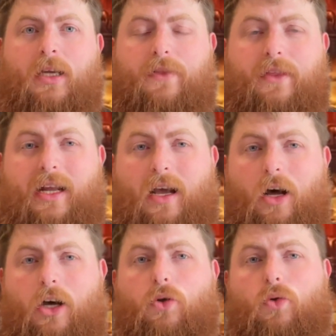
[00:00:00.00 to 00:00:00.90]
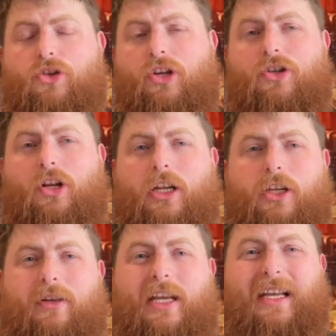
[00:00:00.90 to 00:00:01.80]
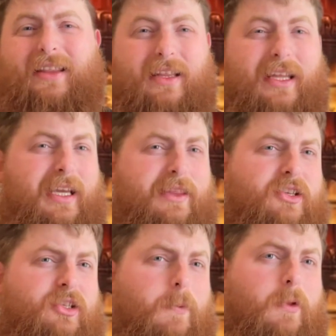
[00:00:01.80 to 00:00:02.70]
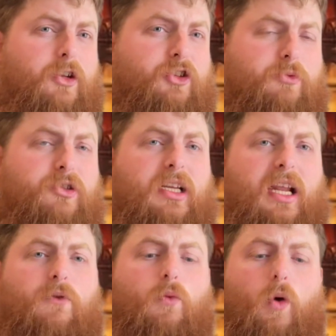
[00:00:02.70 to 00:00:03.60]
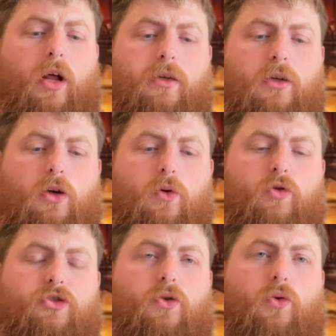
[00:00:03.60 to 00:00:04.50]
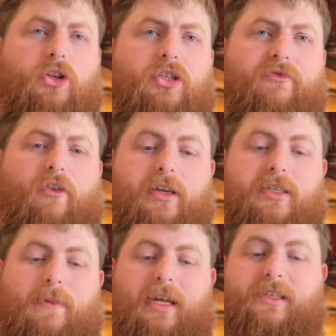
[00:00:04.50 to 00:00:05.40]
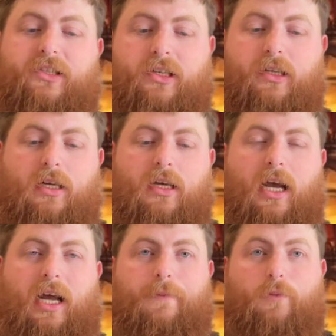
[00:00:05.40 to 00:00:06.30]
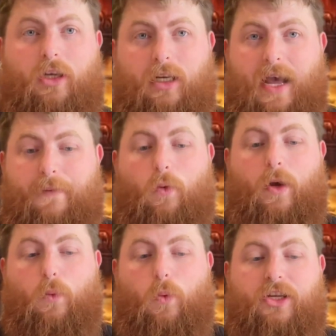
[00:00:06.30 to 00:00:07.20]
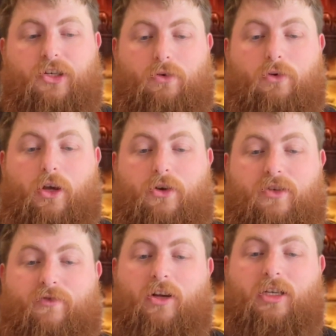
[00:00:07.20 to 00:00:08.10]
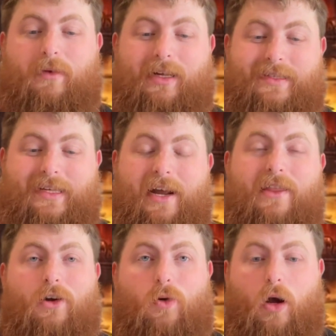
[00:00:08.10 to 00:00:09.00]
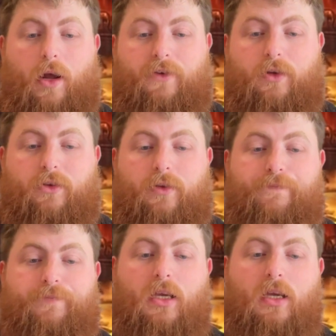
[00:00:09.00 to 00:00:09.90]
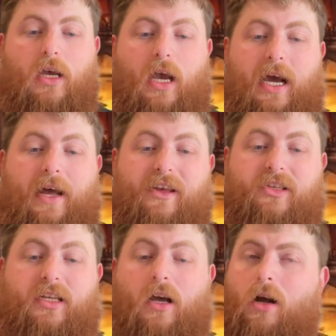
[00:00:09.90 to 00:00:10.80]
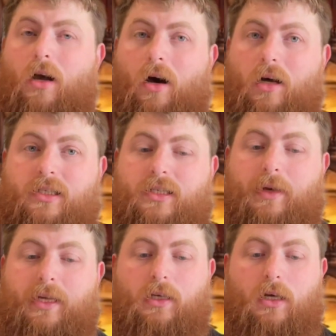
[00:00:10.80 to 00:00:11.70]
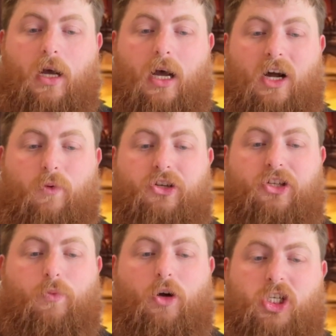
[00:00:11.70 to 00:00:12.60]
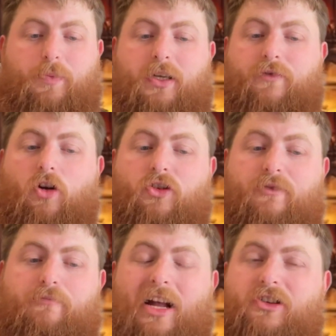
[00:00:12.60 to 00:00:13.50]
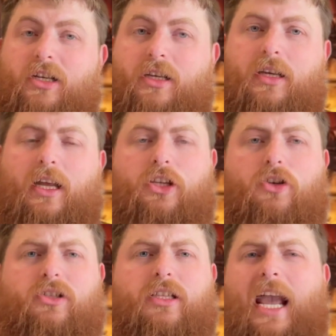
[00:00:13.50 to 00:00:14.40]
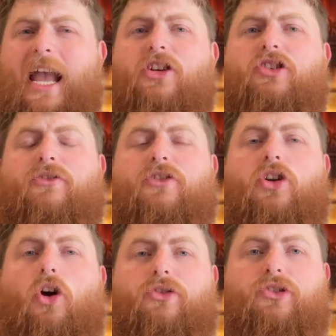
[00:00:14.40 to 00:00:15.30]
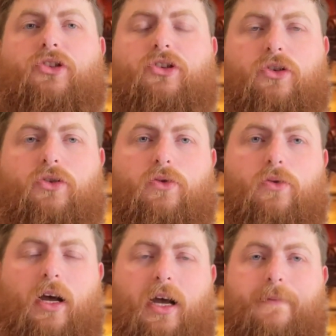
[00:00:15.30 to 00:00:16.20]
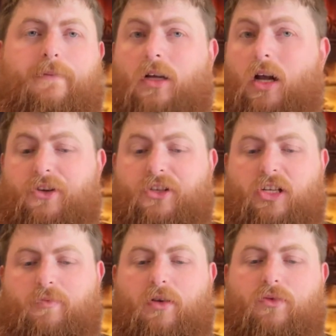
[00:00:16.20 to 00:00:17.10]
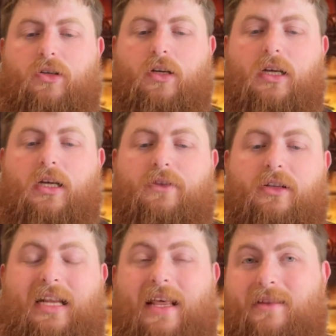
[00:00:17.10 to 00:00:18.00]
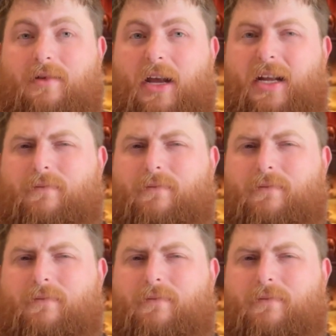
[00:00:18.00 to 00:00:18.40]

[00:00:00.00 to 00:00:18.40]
They are also slightly unique in that they get their subclass options at level 1, which are called the Divine Domains. We're going to have a quick whiz through those Divine Domains now. There are quite a few of them. There's the Arcana Domain, which is the worshipping of gods of magic and using the energy of the gods to cast their spells. The Death Domain,